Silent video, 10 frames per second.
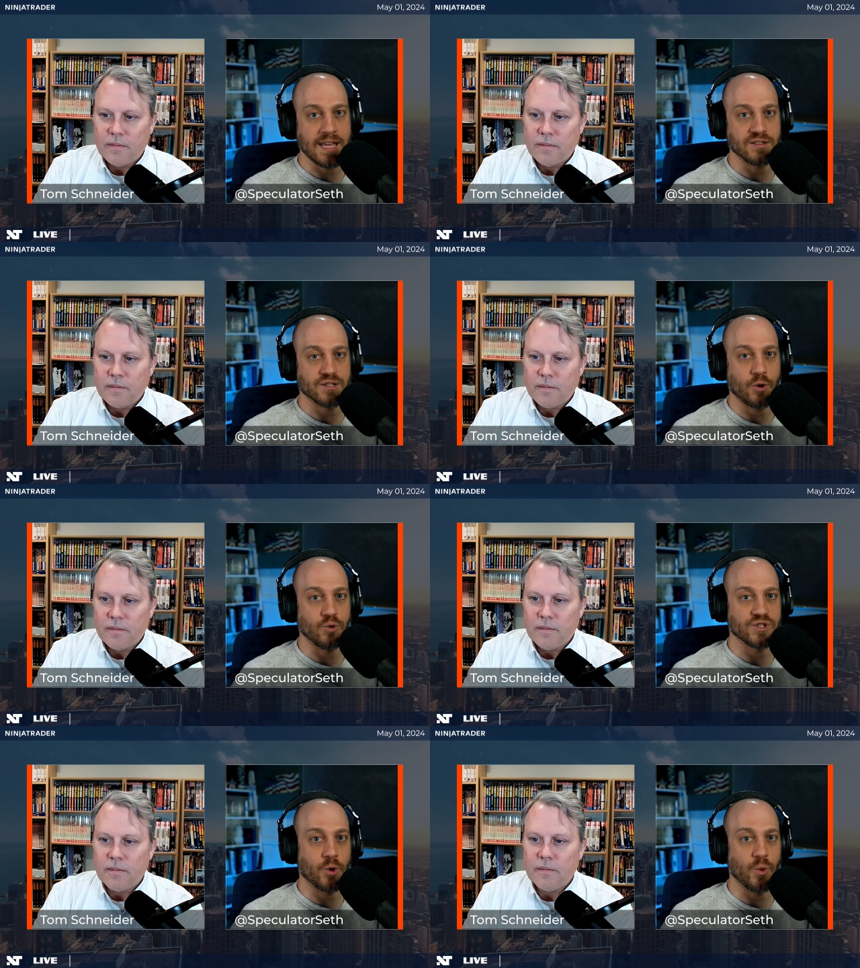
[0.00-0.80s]
Speaker 1: And so
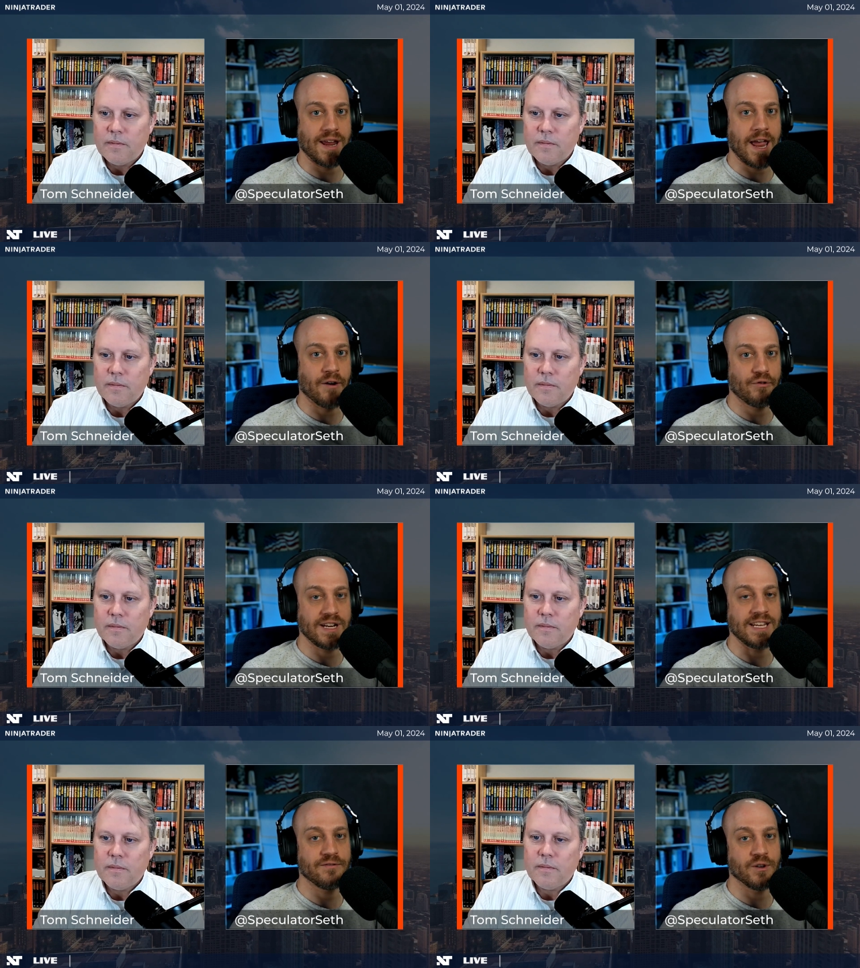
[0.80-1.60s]
so every
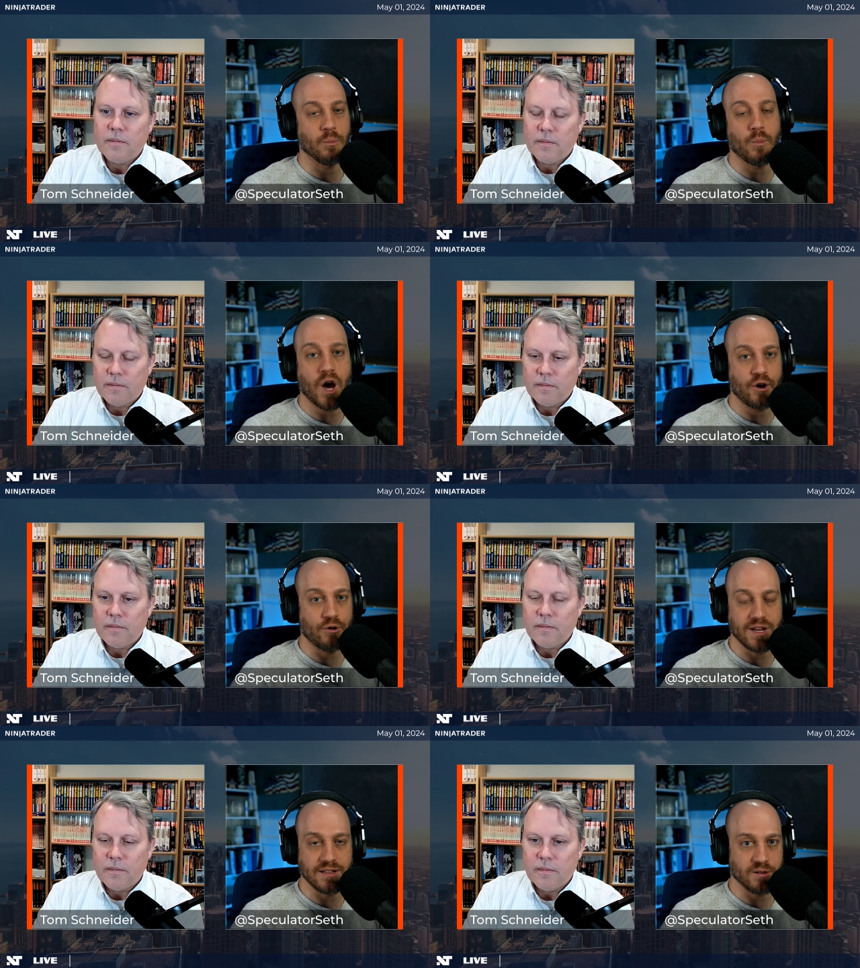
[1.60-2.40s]
even
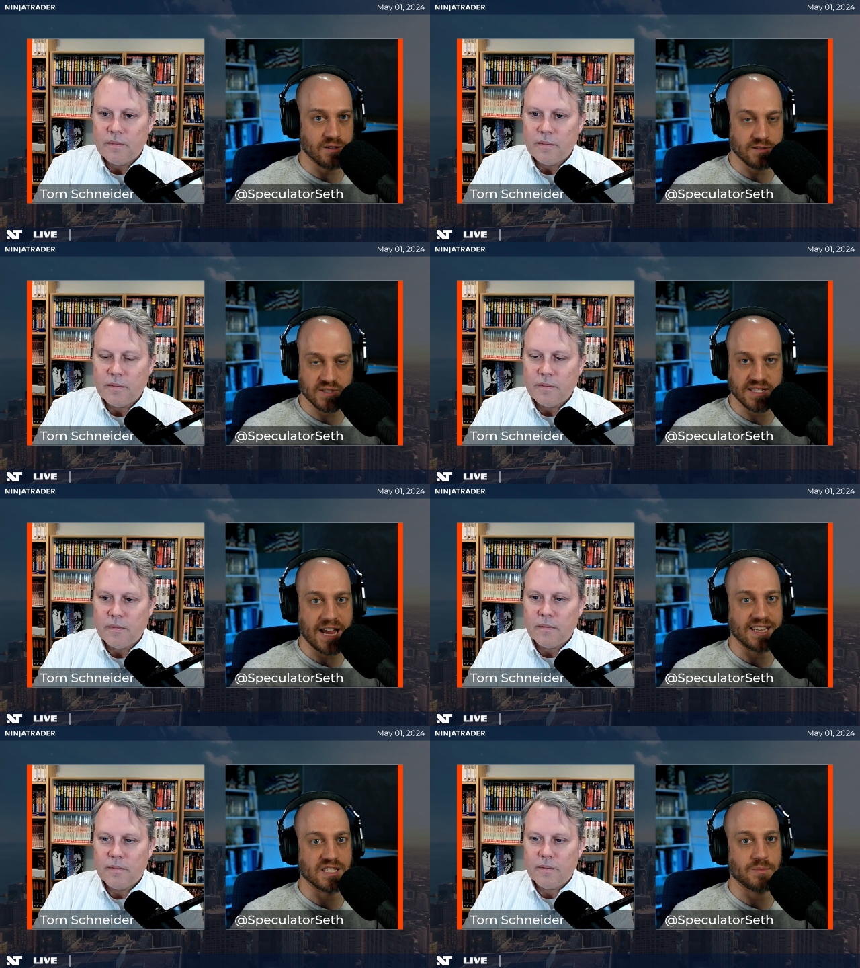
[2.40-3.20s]
moderate
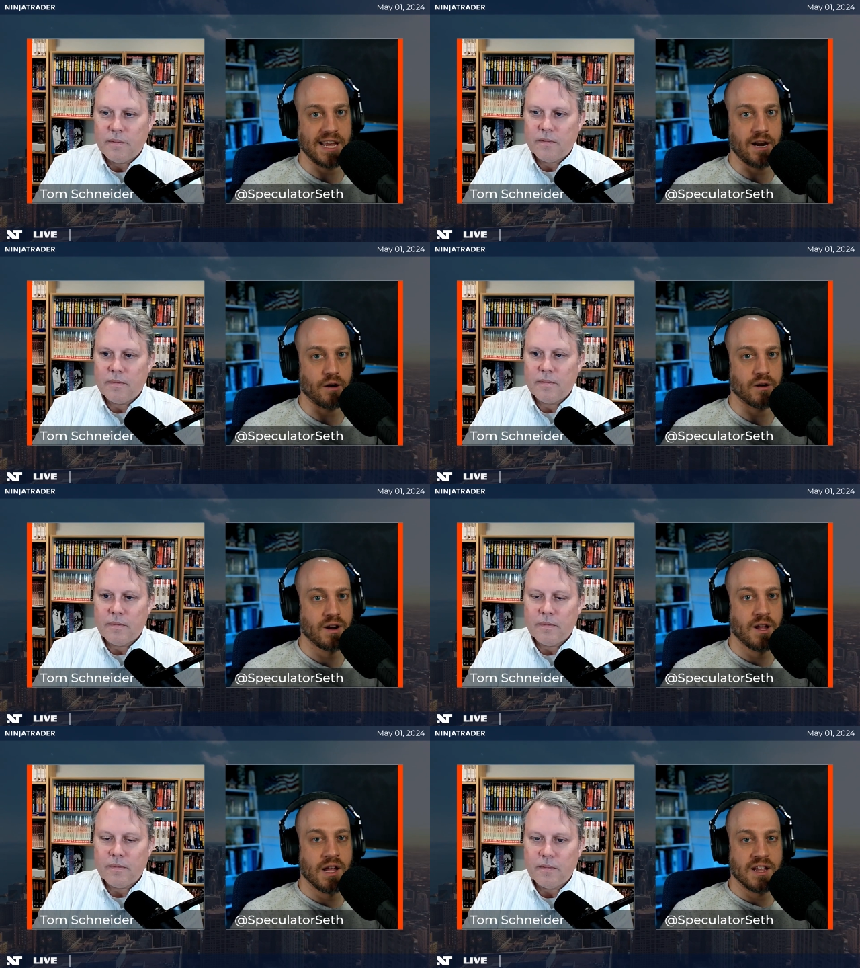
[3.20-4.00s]
sized player
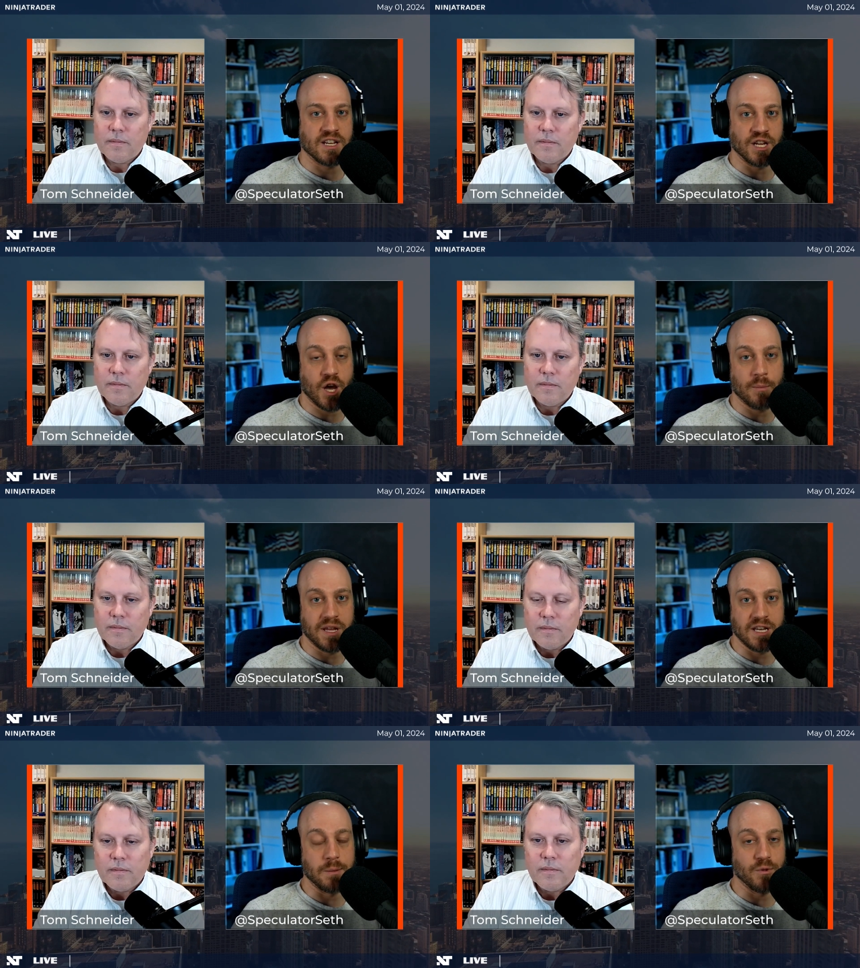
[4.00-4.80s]
can come
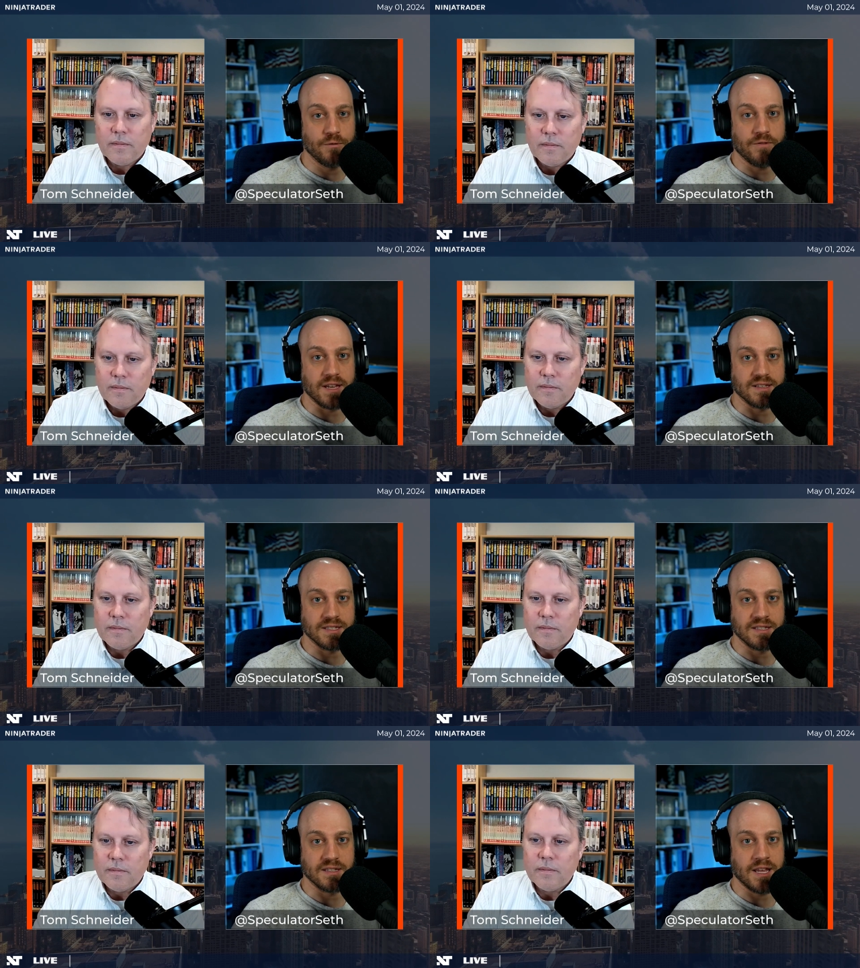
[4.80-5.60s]
in and move things.
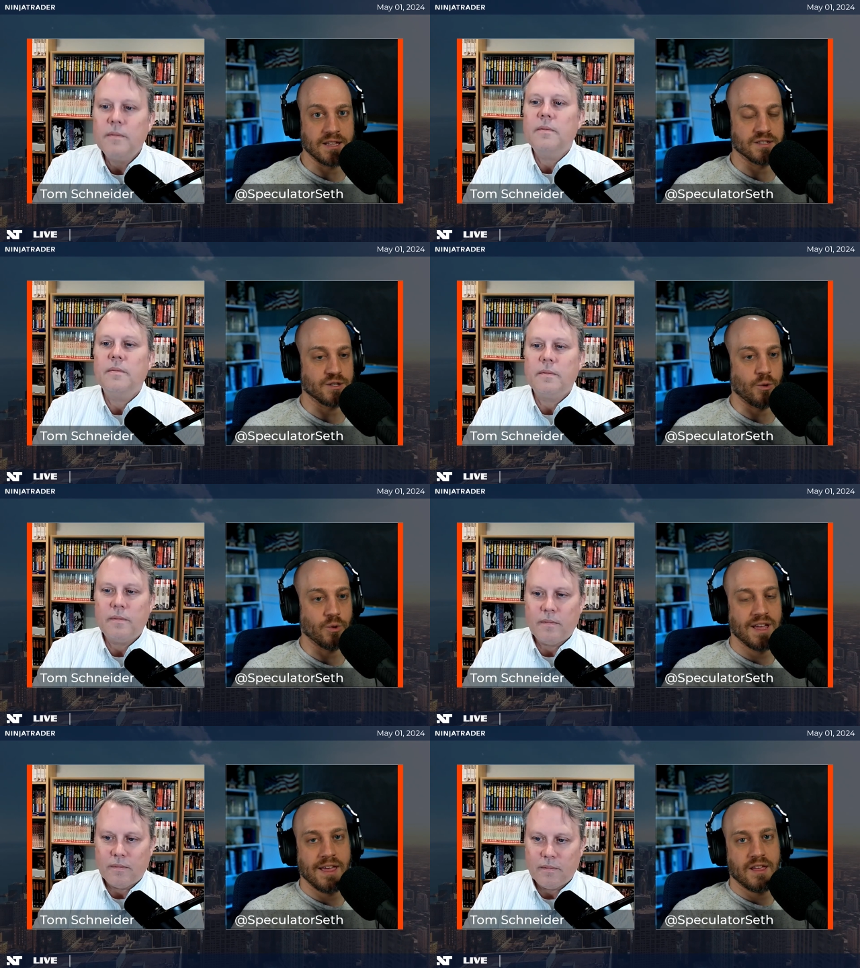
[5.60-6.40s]
And and so
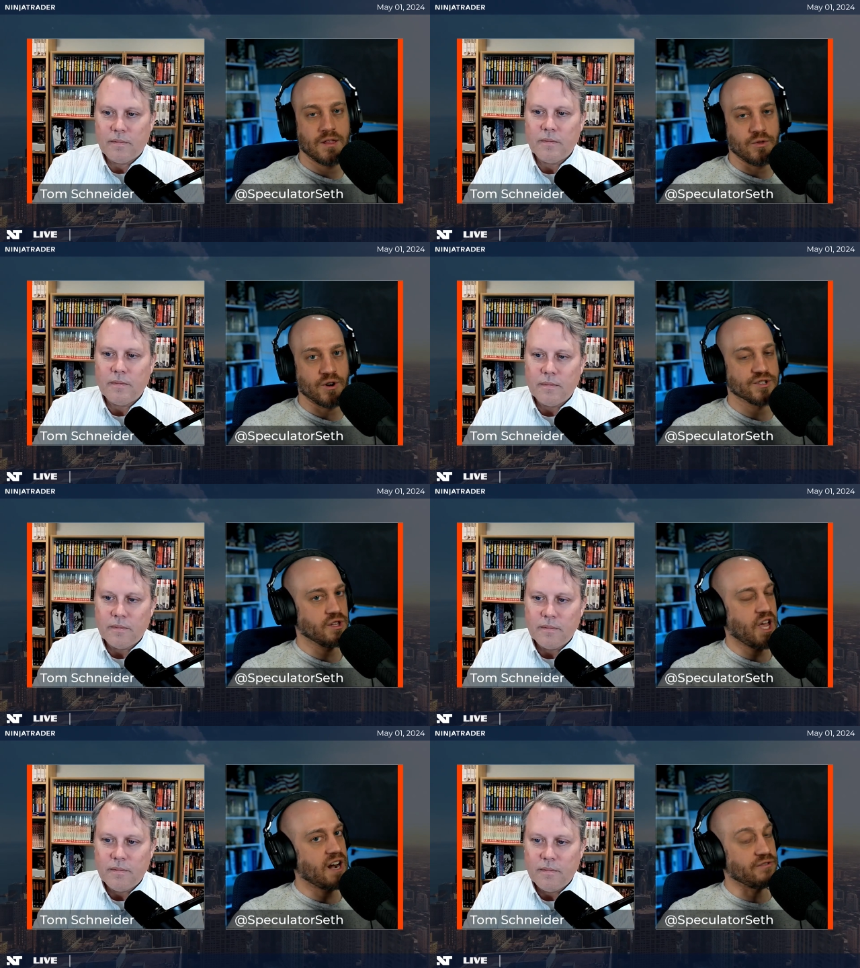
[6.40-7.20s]
there's a
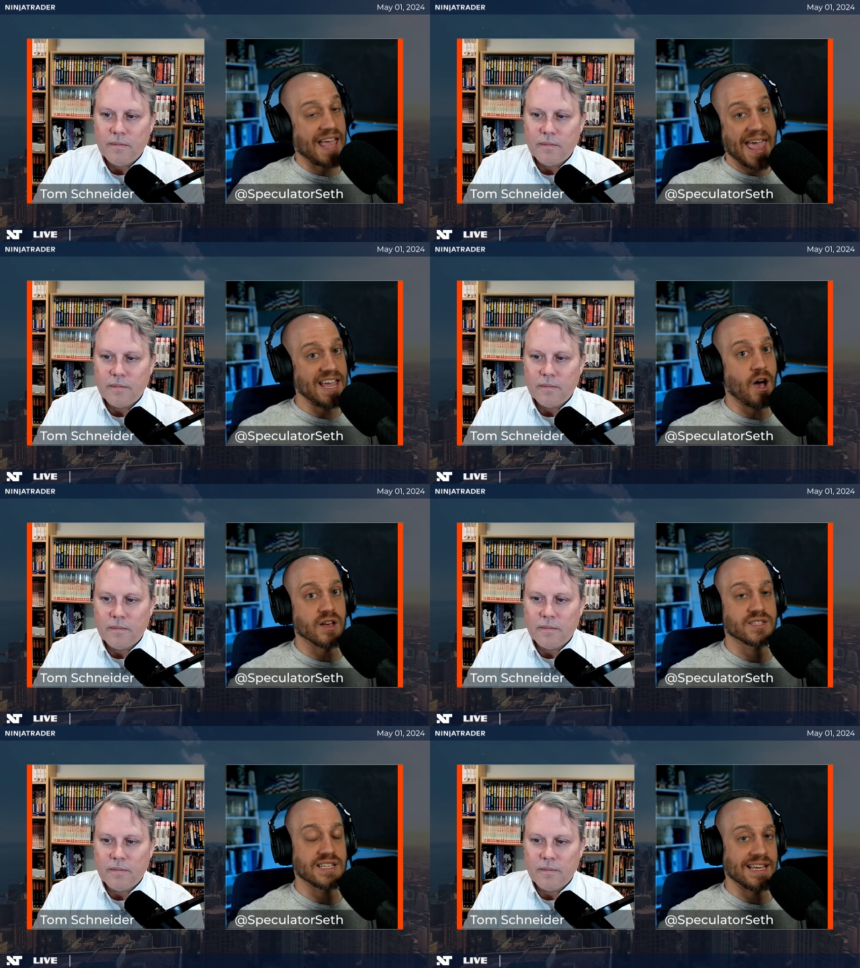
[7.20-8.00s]
lot of
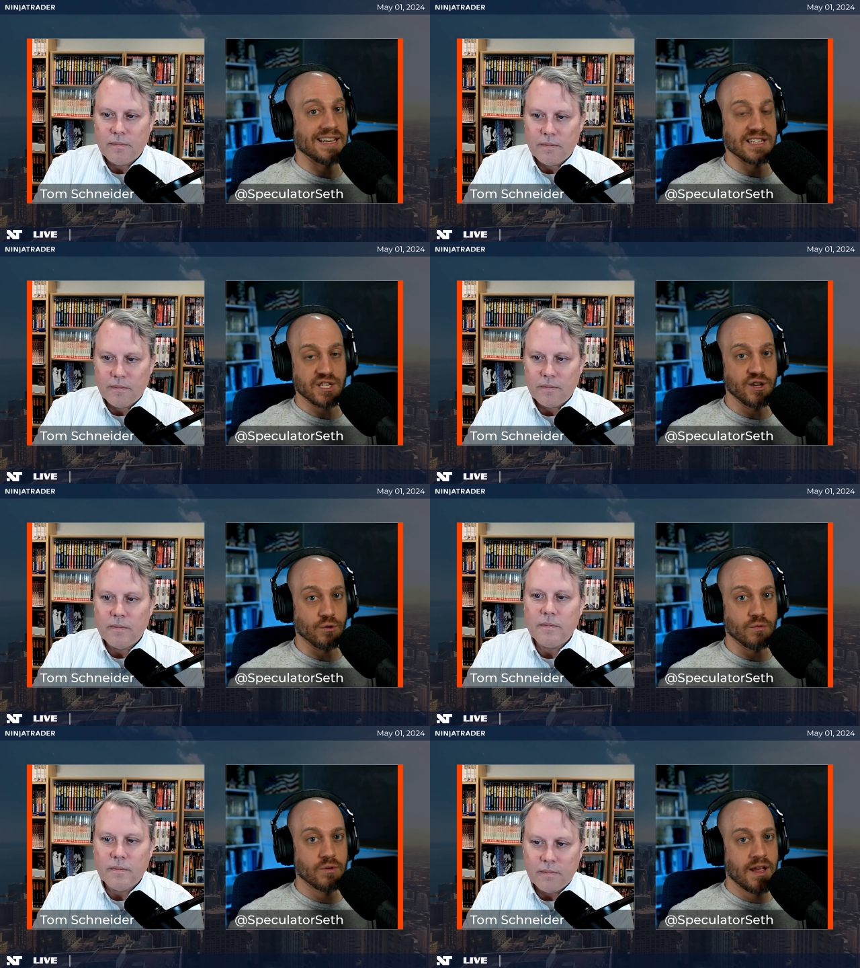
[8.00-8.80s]
chaos in it too.